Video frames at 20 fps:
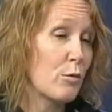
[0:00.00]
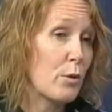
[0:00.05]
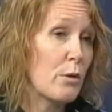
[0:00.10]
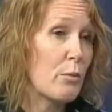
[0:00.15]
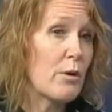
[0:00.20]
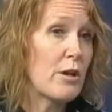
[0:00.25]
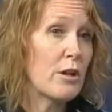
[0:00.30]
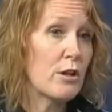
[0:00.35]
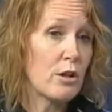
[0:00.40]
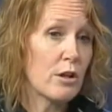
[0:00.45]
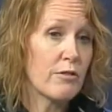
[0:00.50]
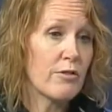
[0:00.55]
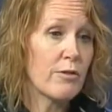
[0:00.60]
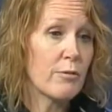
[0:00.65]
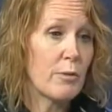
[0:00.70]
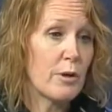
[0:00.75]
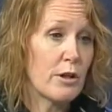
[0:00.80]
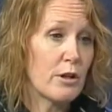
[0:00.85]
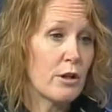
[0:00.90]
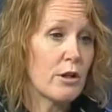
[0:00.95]
we, we look
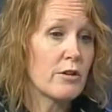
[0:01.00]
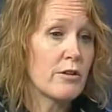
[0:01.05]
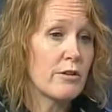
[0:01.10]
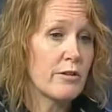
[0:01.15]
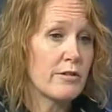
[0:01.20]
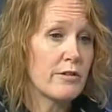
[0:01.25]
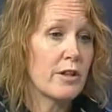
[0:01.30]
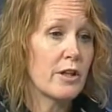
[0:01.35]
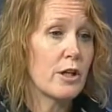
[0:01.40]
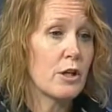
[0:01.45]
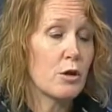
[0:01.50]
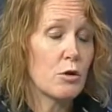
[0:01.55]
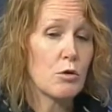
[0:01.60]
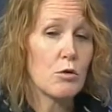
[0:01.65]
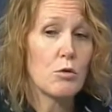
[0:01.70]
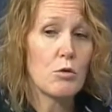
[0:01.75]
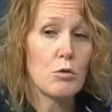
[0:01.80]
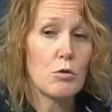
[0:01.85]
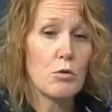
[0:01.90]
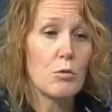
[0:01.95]
we look to see
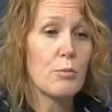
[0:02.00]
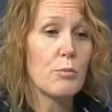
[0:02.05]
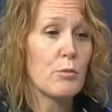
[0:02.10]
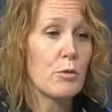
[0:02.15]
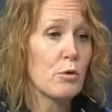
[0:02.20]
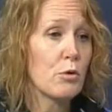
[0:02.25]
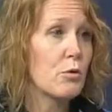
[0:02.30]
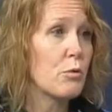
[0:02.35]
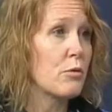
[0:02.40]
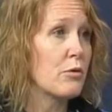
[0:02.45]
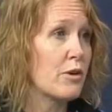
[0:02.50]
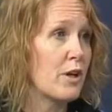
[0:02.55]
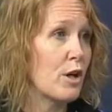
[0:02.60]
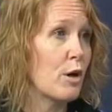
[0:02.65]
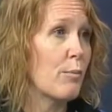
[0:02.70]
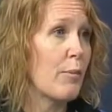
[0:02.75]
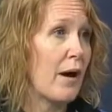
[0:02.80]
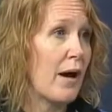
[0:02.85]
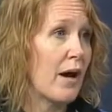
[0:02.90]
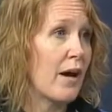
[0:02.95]
who who's
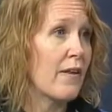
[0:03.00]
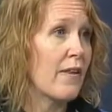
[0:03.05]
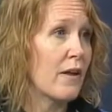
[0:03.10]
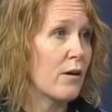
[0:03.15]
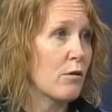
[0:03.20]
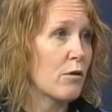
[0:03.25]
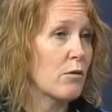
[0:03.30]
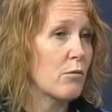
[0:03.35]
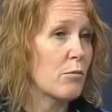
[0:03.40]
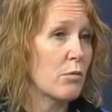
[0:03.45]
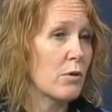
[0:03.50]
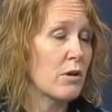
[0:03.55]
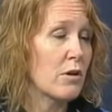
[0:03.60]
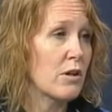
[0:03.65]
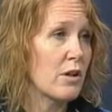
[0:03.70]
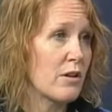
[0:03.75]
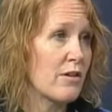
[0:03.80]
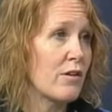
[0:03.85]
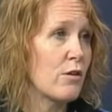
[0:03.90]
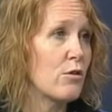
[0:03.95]
nearby that we,
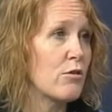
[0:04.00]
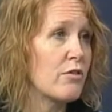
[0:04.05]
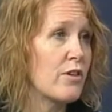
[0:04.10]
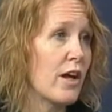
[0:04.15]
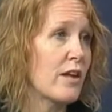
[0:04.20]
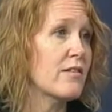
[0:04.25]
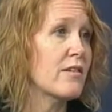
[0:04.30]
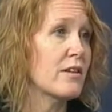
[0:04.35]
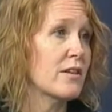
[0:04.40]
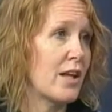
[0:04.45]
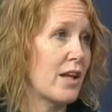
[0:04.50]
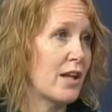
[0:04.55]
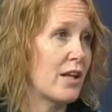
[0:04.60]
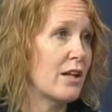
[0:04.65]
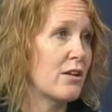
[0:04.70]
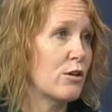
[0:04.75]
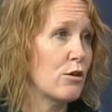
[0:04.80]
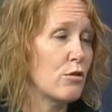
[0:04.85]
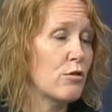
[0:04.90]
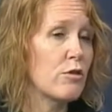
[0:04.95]
you've
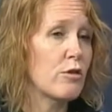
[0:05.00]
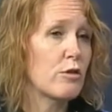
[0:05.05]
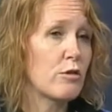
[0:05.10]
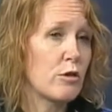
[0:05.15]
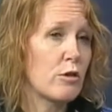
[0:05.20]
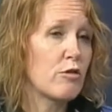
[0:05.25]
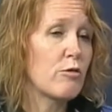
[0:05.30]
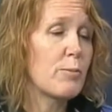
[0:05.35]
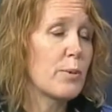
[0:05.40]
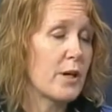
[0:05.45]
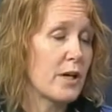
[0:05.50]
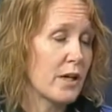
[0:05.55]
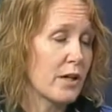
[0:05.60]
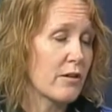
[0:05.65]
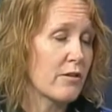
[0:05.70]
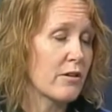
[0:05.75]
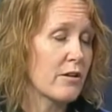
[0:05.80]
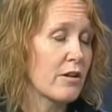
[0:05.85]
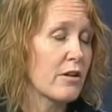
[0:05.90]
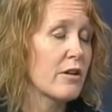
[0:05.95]
designated, you've you've
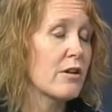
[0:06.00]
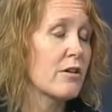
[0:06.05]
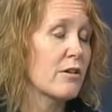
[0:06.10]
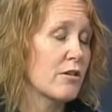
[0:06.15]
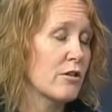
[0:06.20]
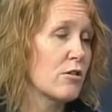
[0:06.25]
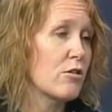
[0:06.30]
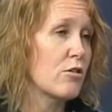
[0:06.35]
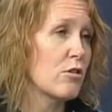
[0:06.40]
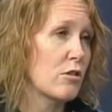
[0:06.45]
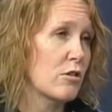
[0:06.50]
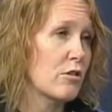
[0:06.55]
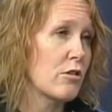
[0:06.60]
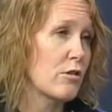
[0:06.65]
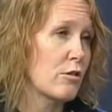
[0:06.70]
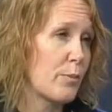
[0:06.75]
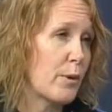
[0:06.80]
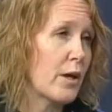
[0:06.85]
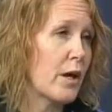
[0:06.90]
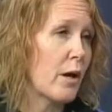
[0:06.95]
picked to to
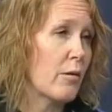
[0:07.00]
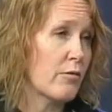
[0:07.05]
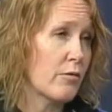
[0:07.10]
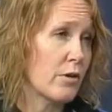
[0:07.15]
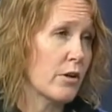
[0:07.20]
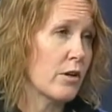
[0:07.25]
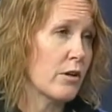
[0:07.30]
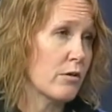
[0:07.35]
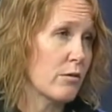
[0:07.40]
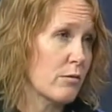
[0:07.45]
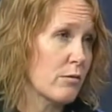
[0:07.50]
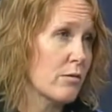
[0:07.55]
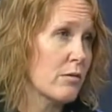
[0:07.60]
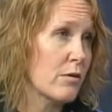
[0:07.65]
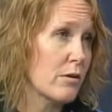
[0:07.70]
speak up for you.